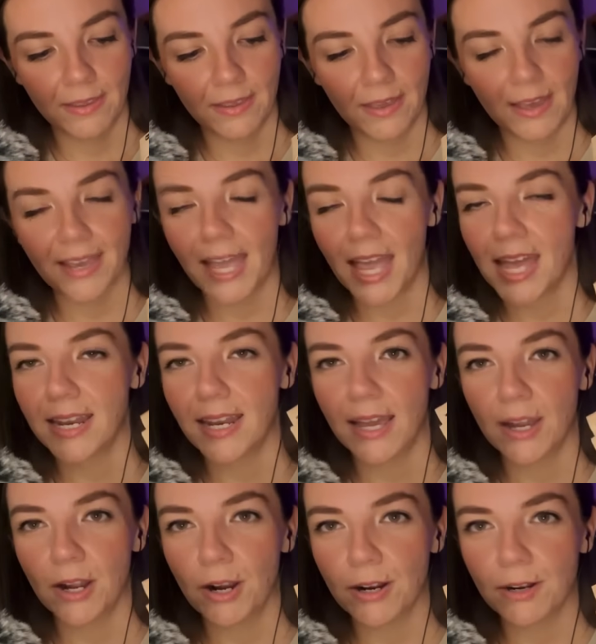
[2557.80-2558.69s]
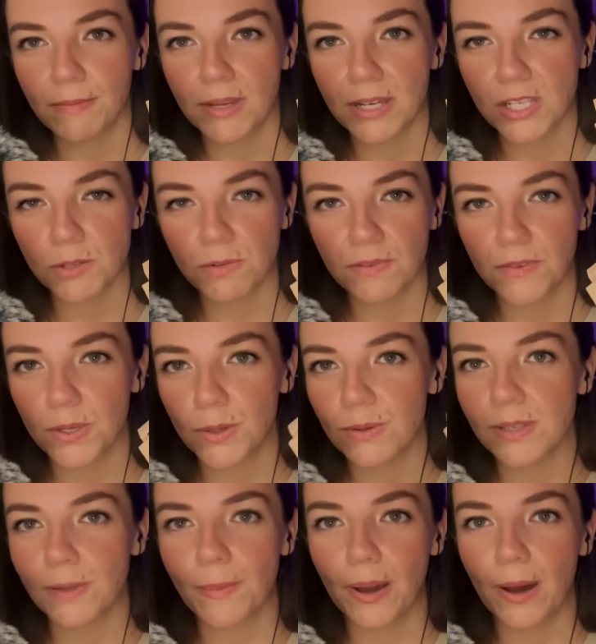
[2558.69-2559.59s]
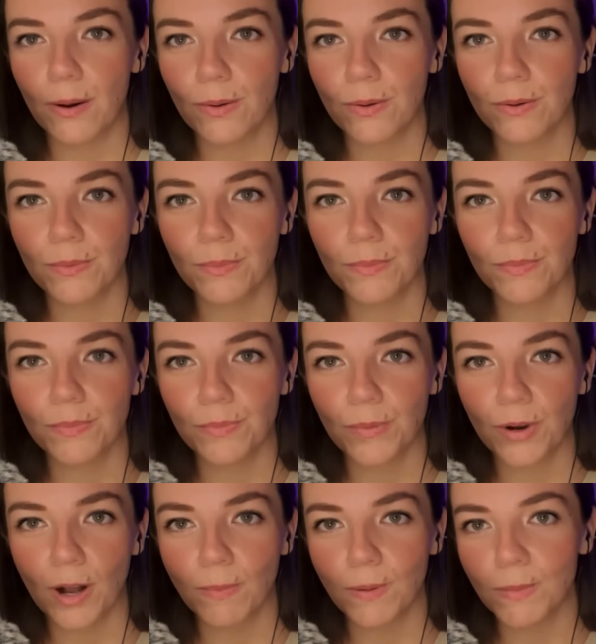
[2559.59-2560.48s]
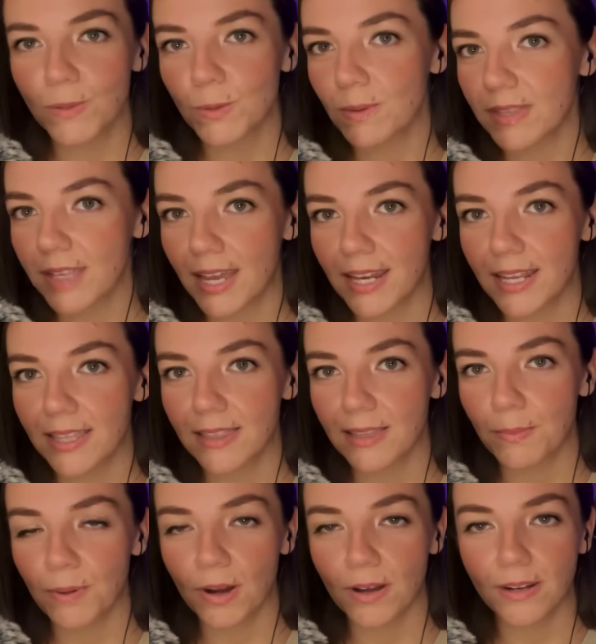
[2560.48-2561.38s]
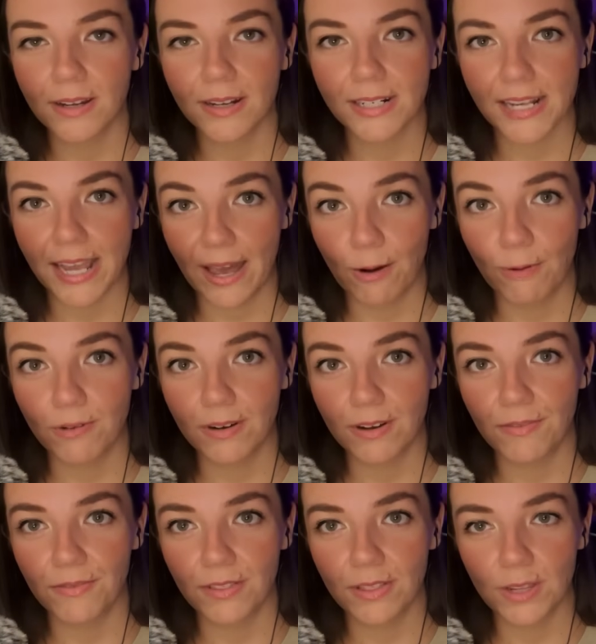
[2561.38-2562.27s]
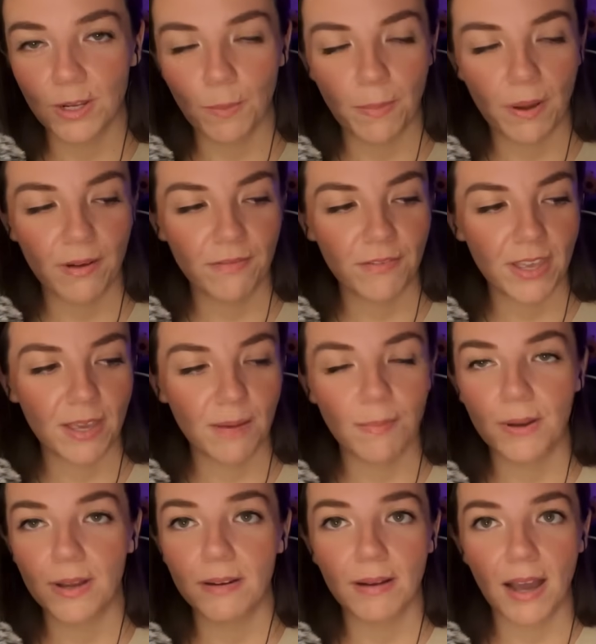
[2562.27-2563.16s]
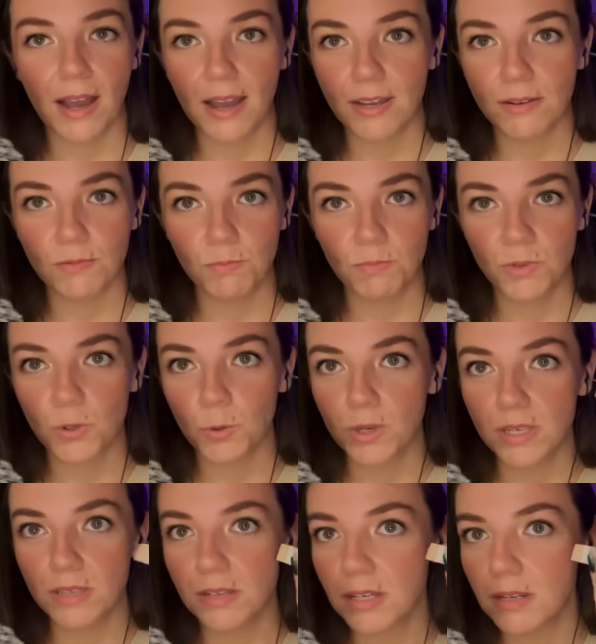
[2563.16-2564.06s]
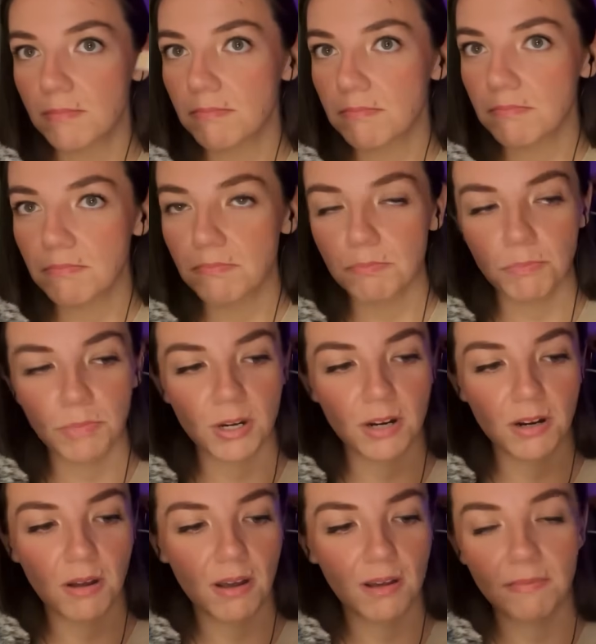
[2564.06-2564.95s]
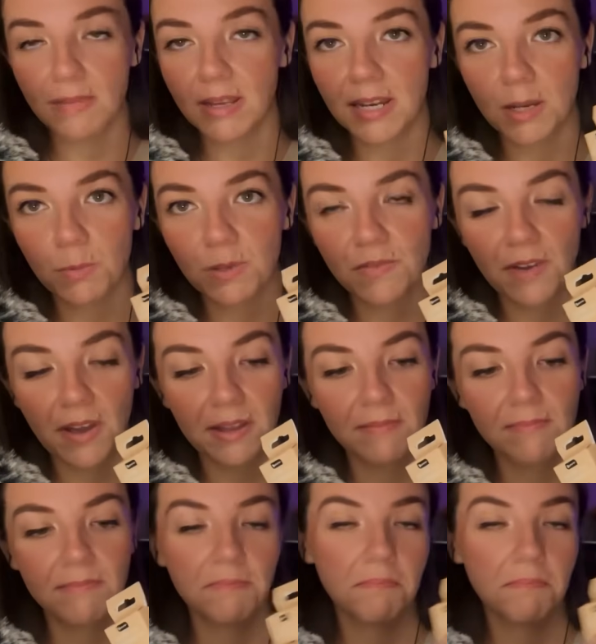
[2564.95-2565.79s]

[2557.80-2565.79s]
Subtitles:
Again, I heard mixed reviews about problems with getting the product out of the little puffy, but I squeezed it, put it on, and it was fine.